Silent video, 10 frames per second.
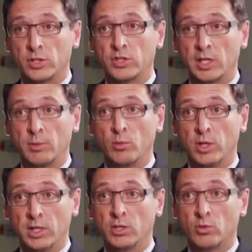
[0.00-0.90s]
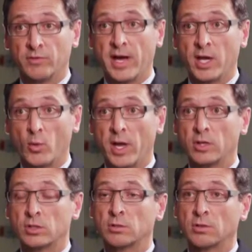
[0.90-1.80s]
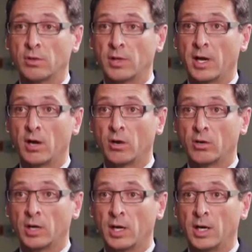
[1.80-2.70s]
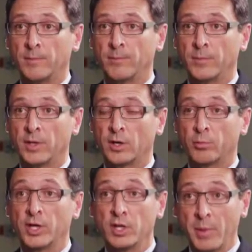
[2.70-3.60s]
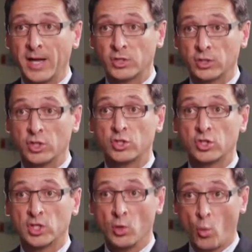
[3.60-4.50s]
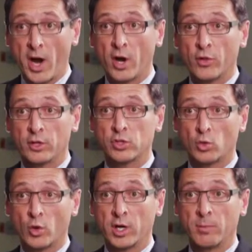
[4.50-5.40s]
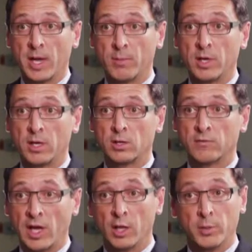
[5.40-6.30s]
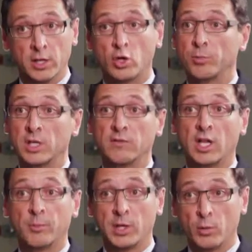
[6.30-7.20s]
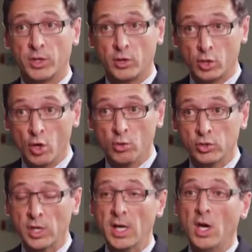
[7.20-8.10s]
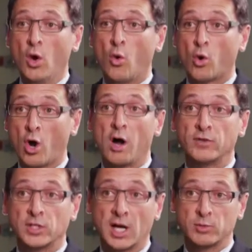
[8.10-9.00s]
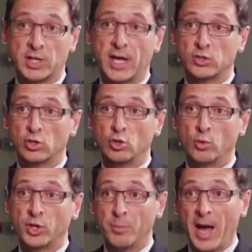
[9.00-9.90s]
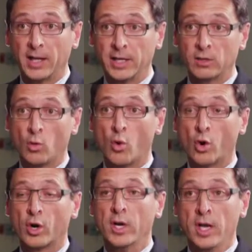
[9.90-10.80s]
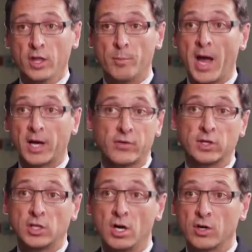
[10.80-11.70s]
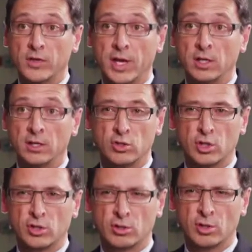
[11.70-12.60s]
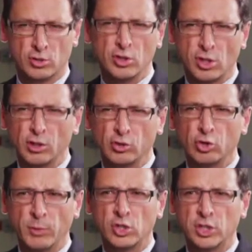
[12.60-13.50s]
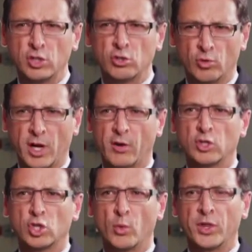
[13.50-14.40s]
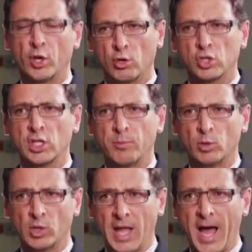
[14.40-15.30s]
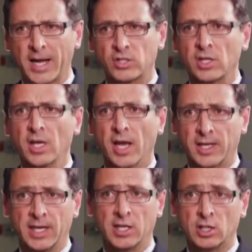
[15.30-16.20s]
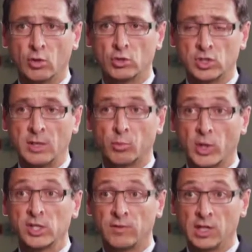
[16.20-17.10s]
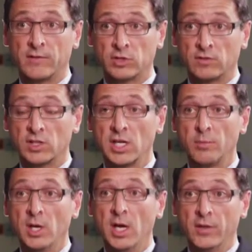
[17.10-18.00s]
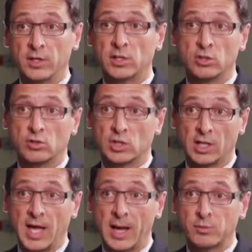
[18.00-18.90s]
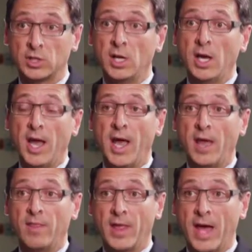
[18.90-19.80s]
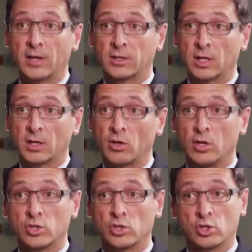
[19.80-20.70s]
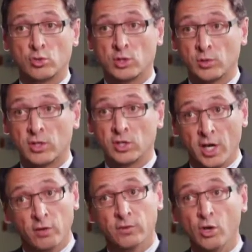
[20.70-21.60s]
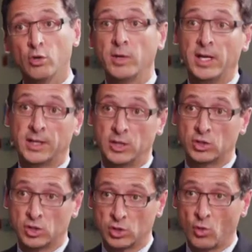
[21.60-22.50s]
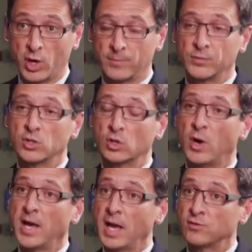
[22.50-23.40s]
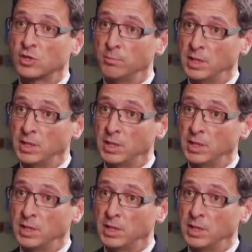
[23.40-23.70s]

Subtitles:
to see me, we need to evaluate their breathing passages to see where the snoring may be developing. It could be developing within the nose, or oftentimes it has to do with the palate or the back of the tongue that is there's just a little too much tissue there. And so when they go to sleep and relax and get into those deep restful levels of sleep, the tissues collapse, and that causes restriction in airflow and leads to snoring. So I have some